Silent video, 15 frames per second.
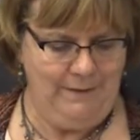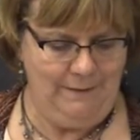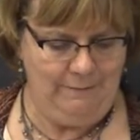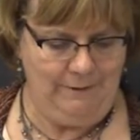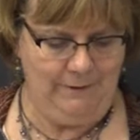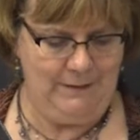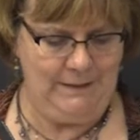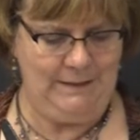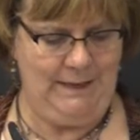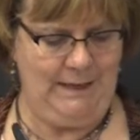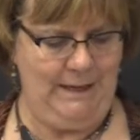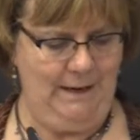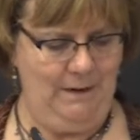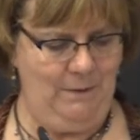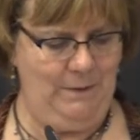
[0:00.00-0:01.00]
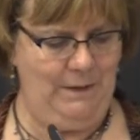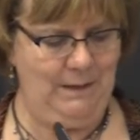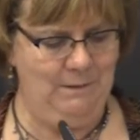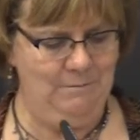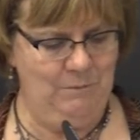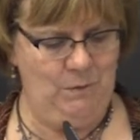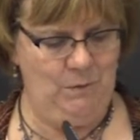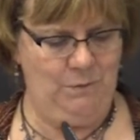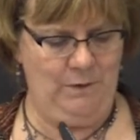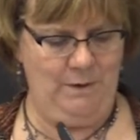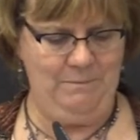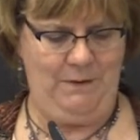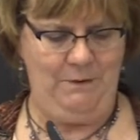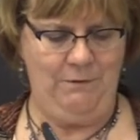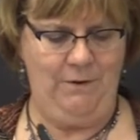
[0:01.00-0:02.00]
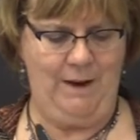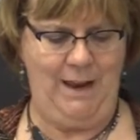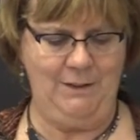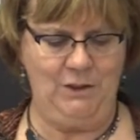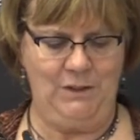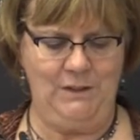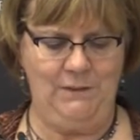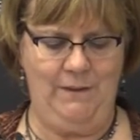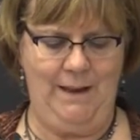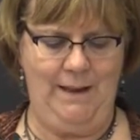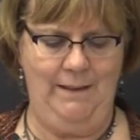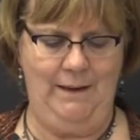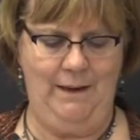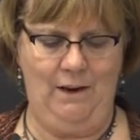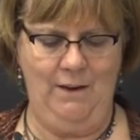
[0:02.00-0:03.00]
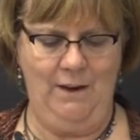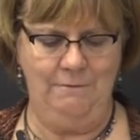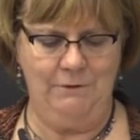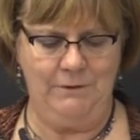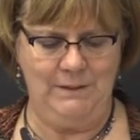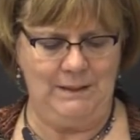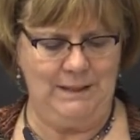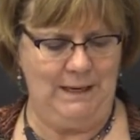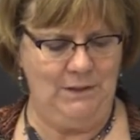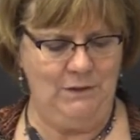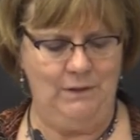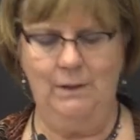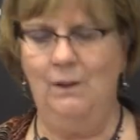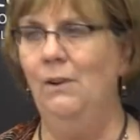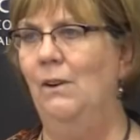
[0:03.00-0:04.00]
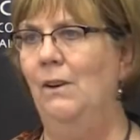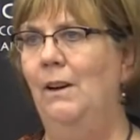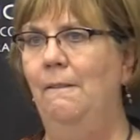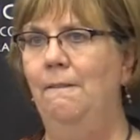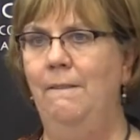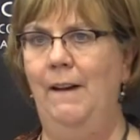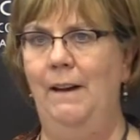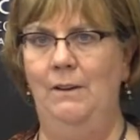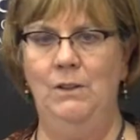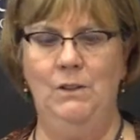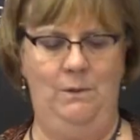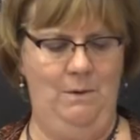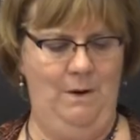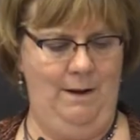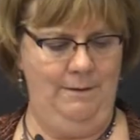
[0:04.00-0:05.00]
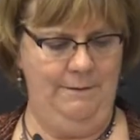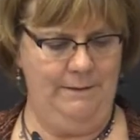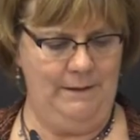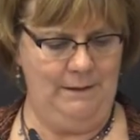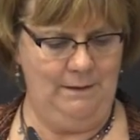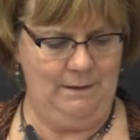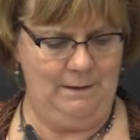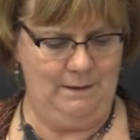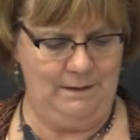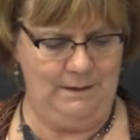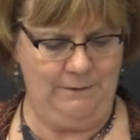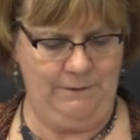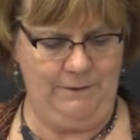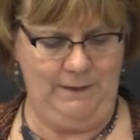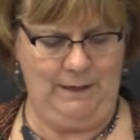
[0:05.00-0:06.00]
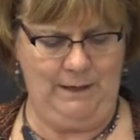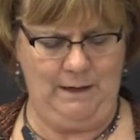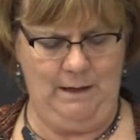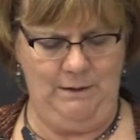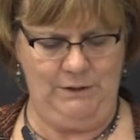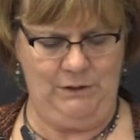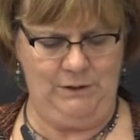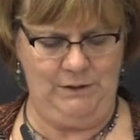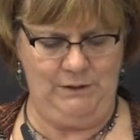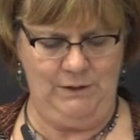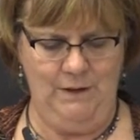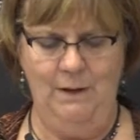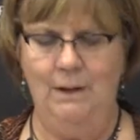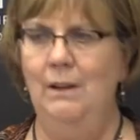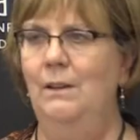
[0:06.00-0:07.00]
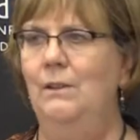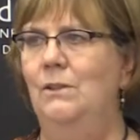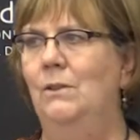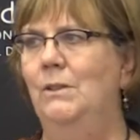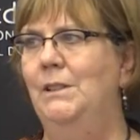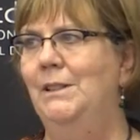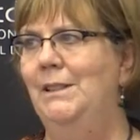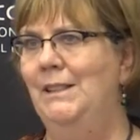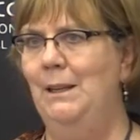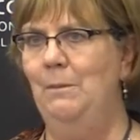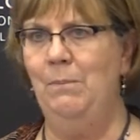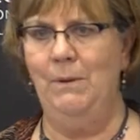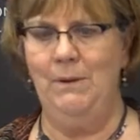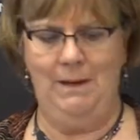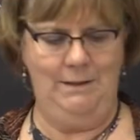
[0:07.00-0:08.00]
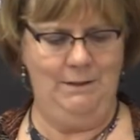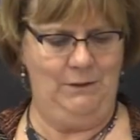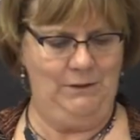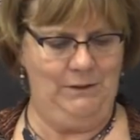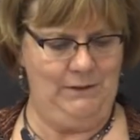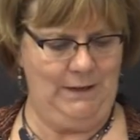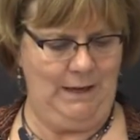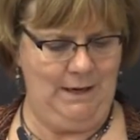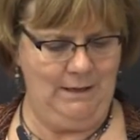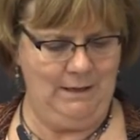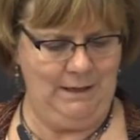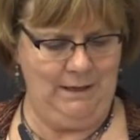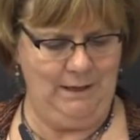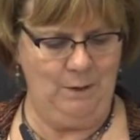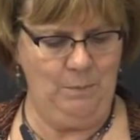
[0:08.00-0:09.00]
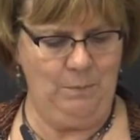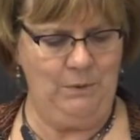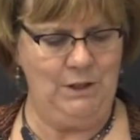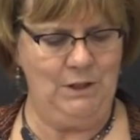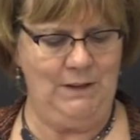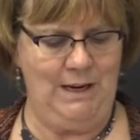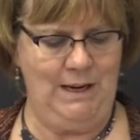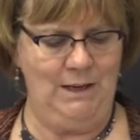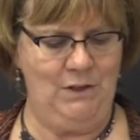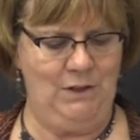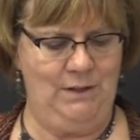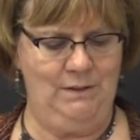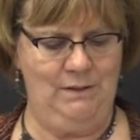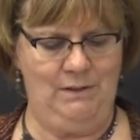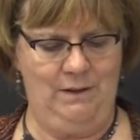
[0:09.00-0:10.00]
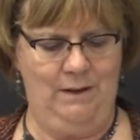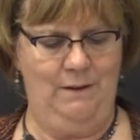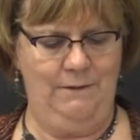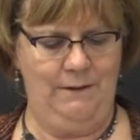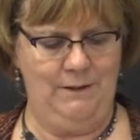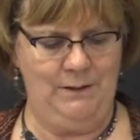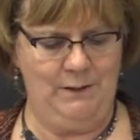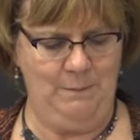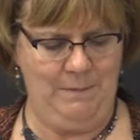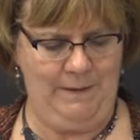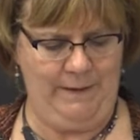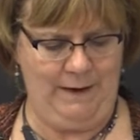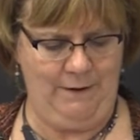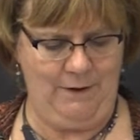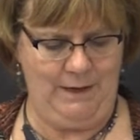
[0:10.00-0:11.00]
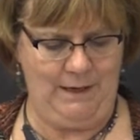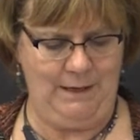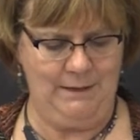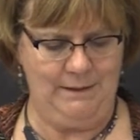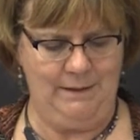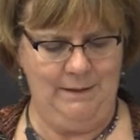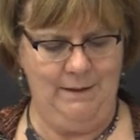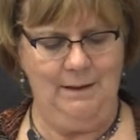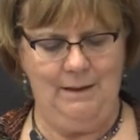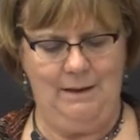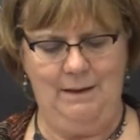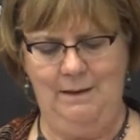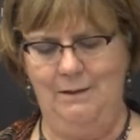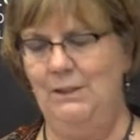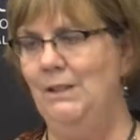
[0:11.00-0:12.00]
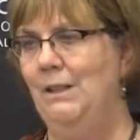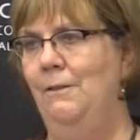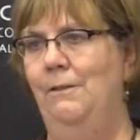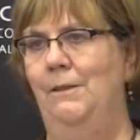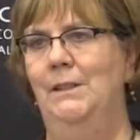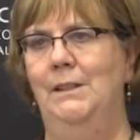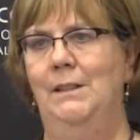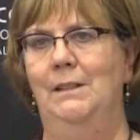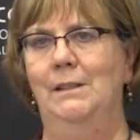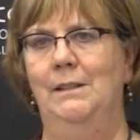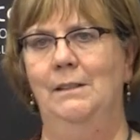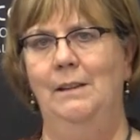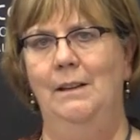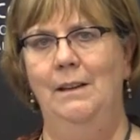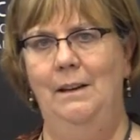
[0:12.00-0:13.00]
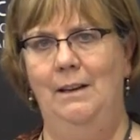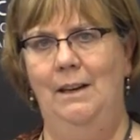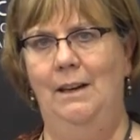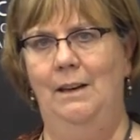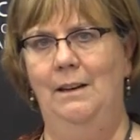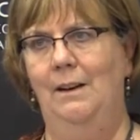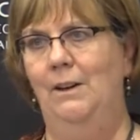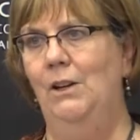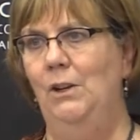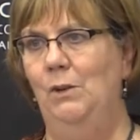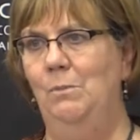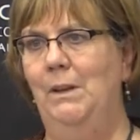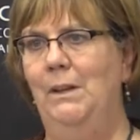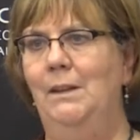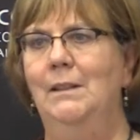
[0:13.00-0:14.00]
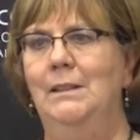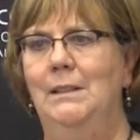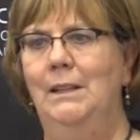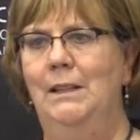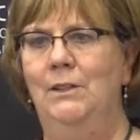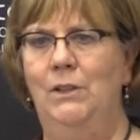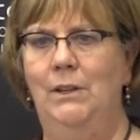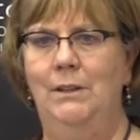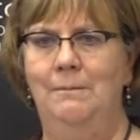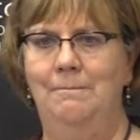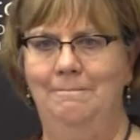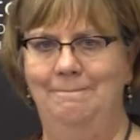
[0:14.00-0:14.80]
For it's here, we can move from the fractious violent confrontation occurring far too often in different cultures towards deeper understanding and appreciations of our similarities and our differences in our human condition.